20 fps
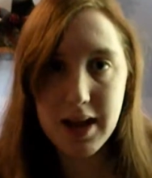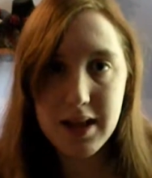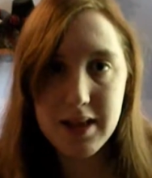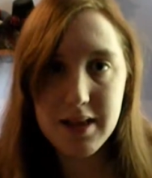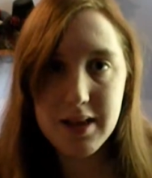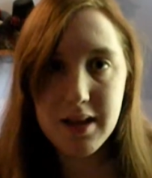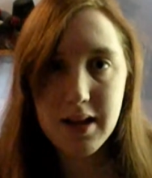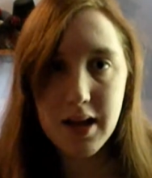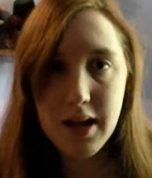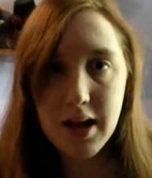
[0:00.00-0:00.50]

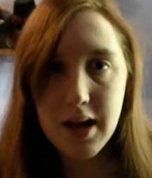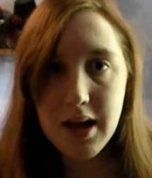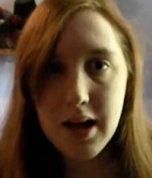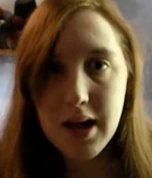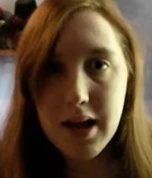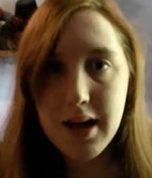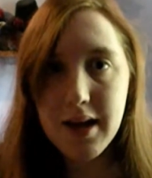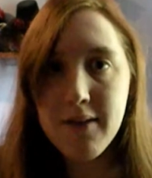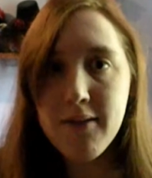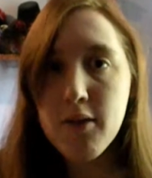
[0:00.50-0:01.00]
It's
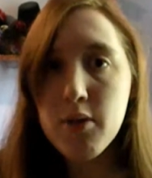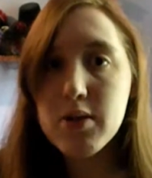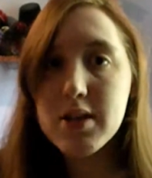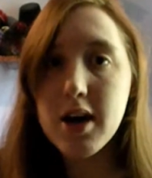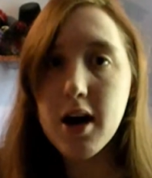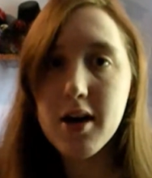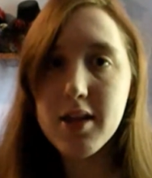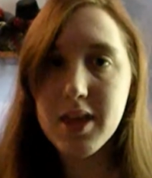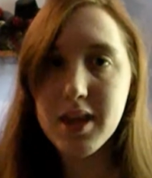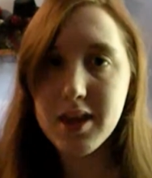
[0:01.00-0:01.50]
even
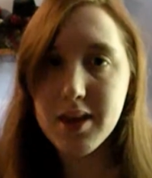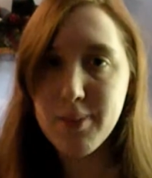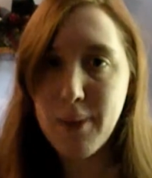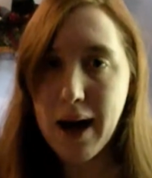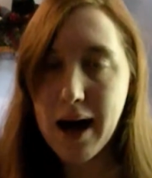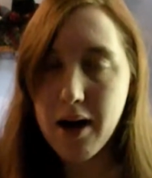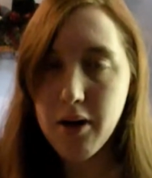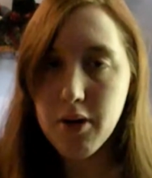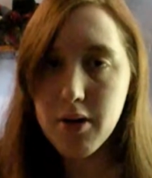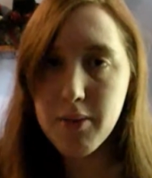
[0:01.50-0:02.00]
with all this
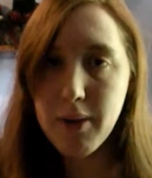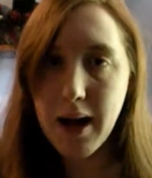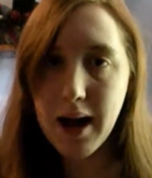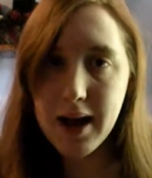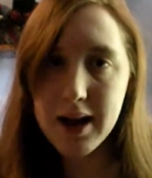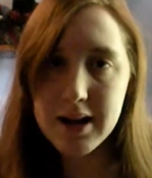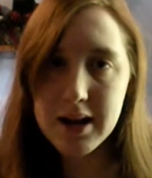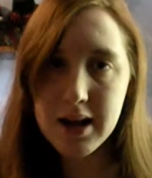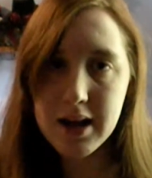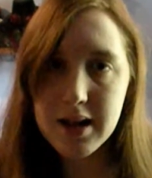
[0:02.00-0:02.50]
power
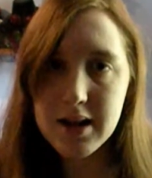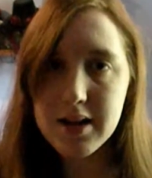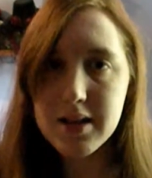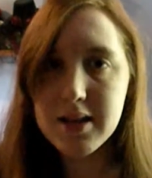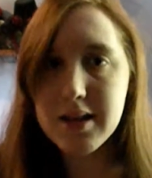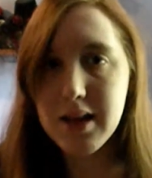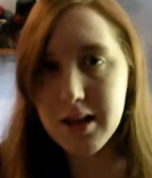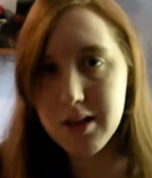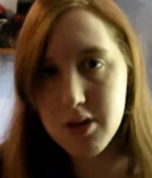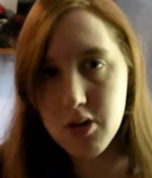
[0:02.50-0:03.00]
behind it,
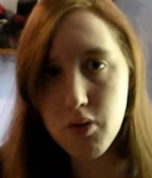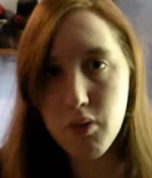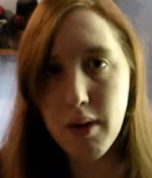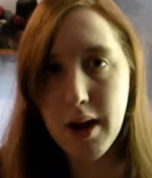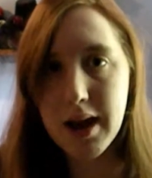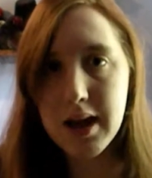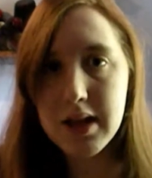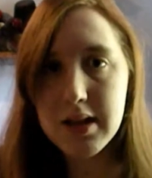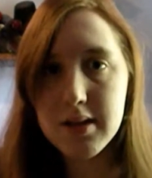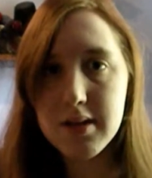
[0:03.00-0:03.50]
that's
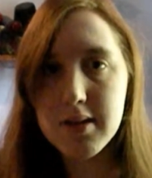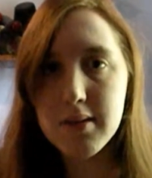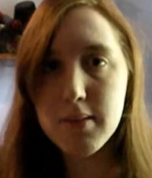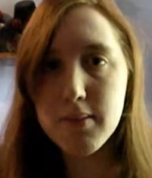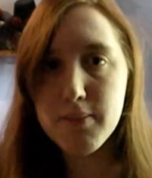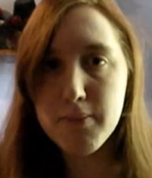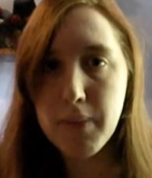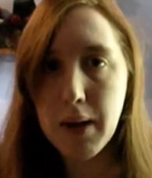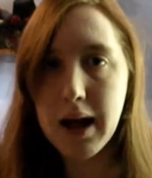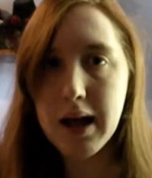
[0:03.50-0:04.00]
great,
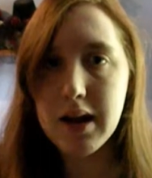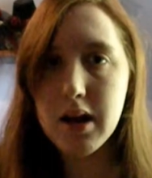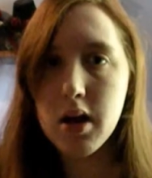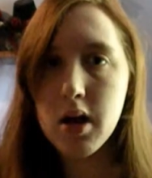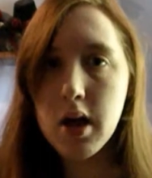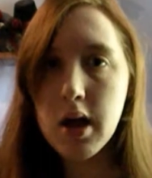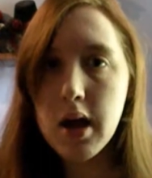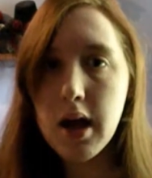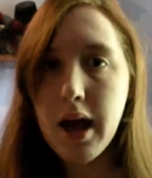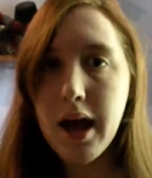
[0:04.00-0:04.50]
but
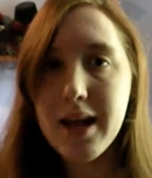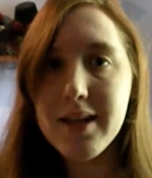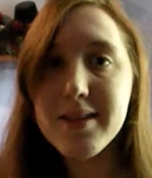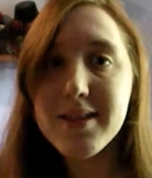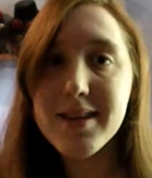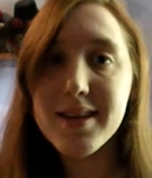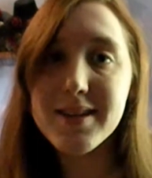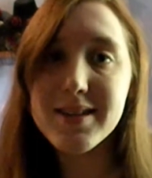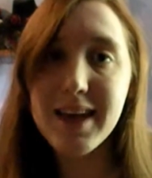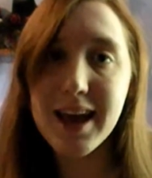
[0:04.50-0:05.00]

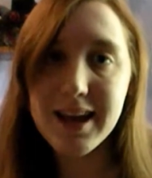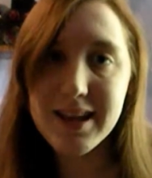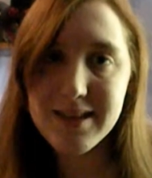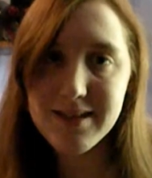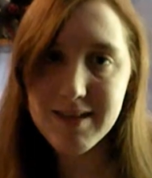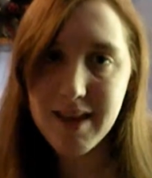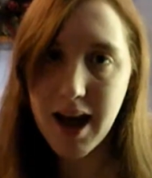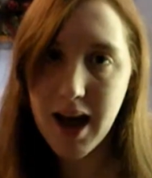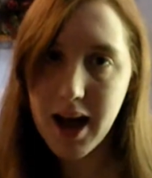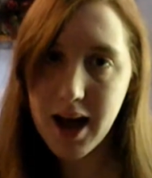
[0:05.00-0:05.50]
it still
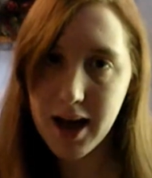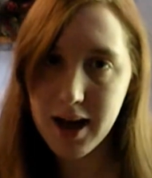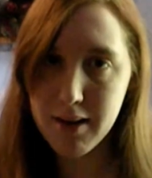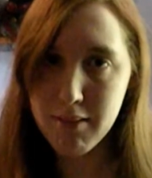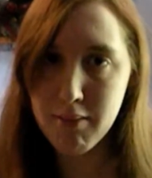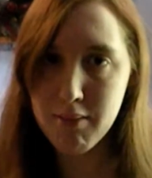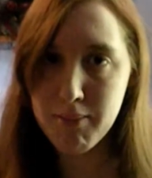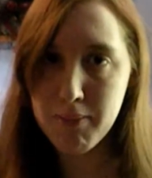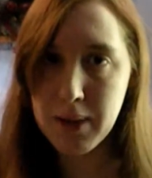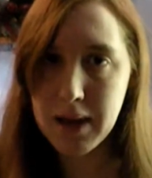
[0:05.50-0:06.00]
takes
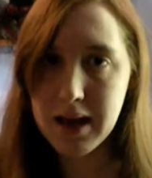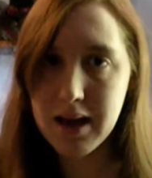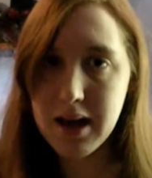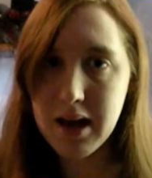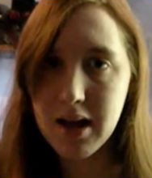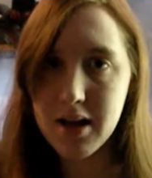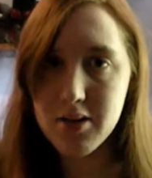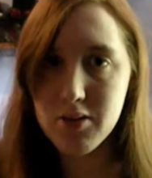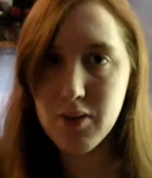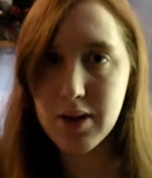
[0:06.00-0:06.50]
time,
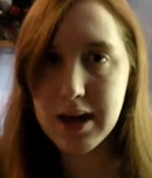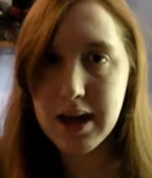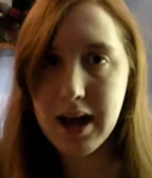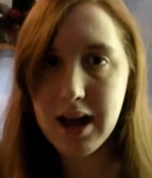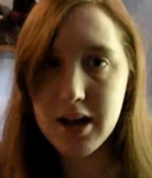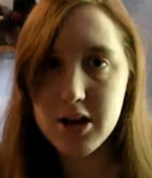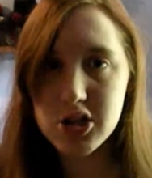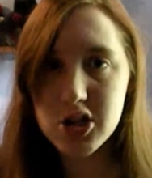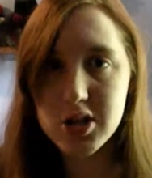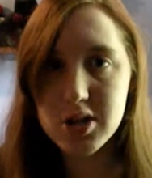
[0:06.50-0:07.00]
because we
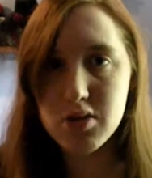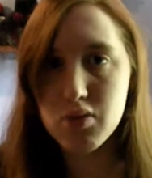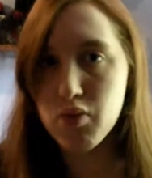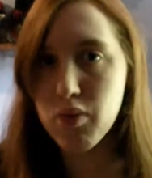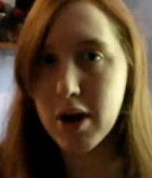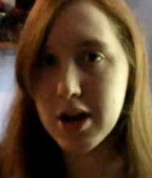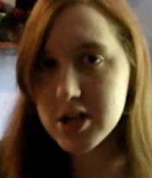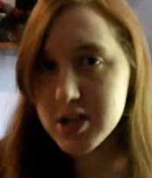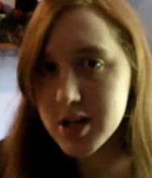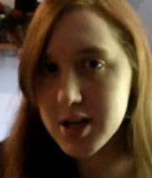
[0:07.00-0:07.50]
can't just
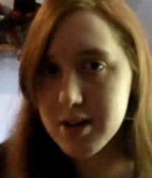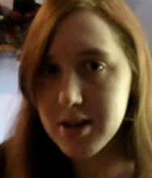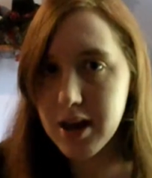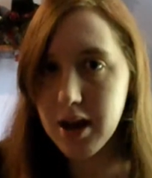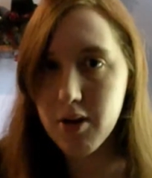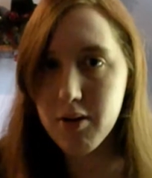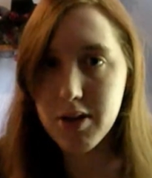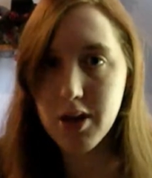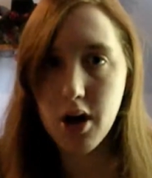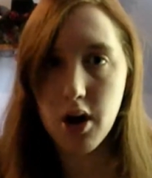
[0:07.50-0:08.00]
rush in
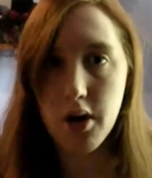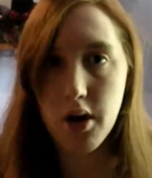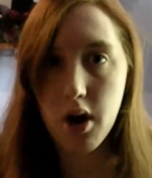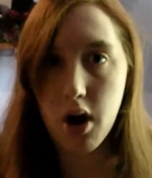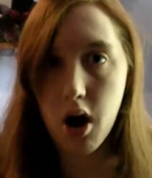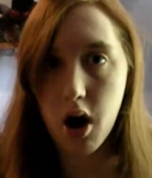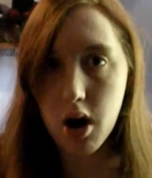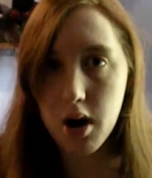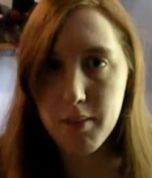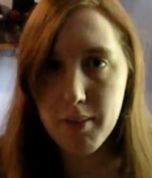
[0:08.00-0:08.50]
there with all
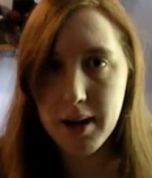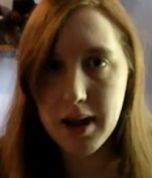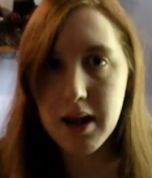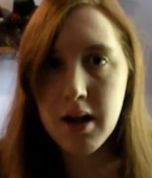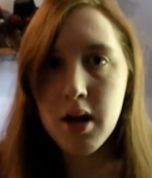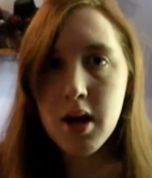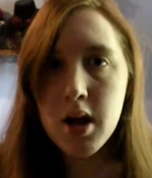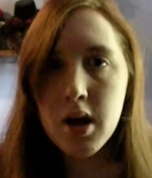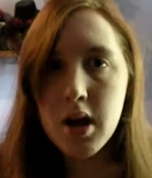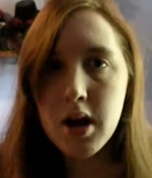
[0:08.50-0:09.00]
our
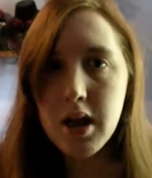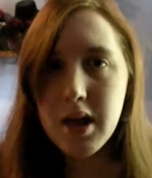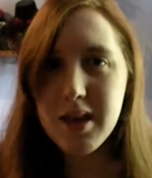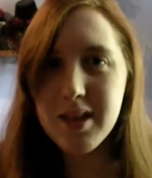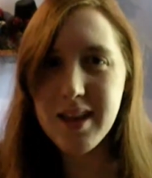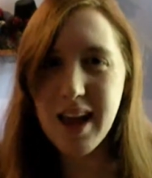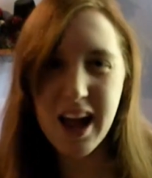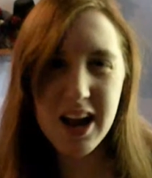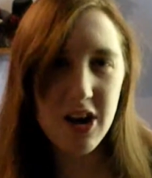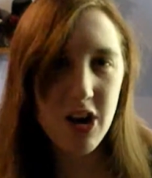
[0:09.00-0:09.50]
armies
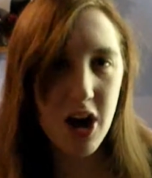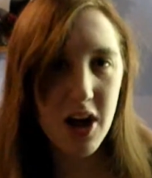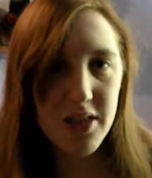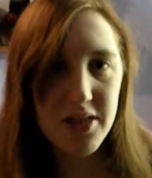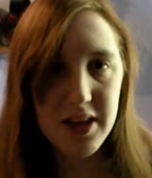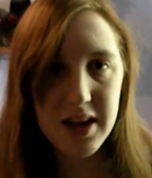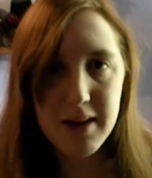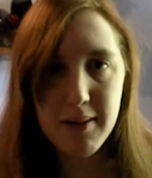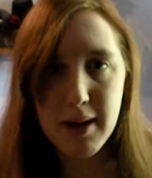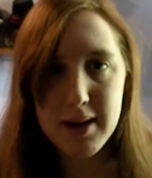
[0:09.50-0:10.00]
and
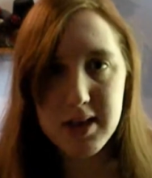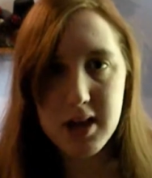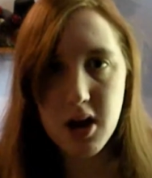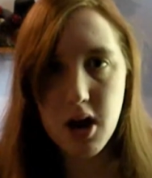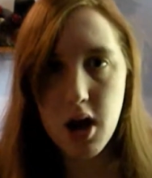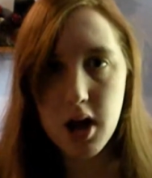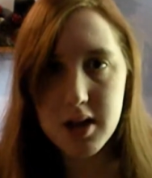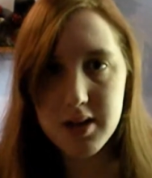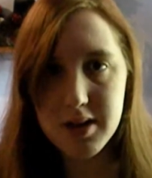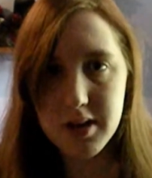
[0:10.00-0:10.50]
not think about the
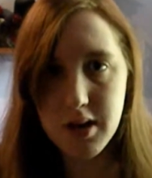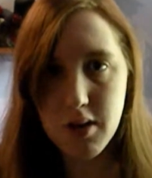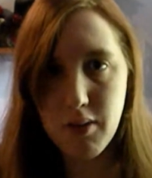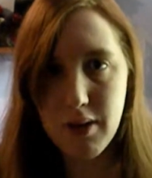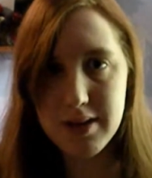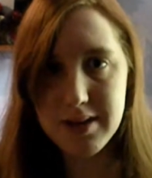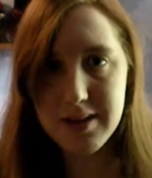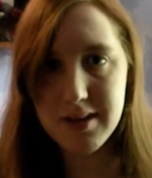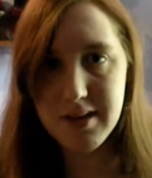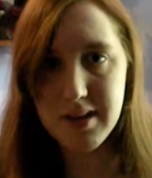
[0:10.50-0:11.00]

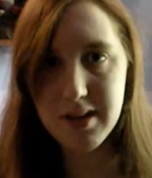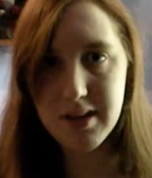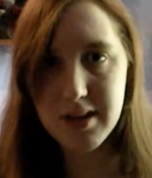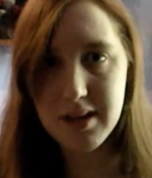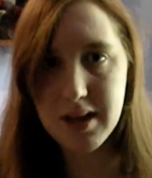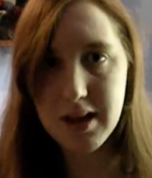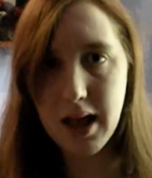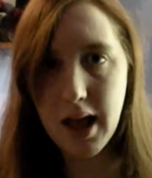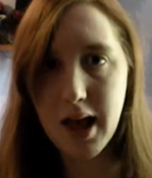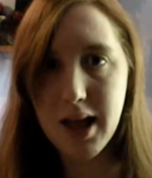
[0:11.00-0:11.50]
consequences.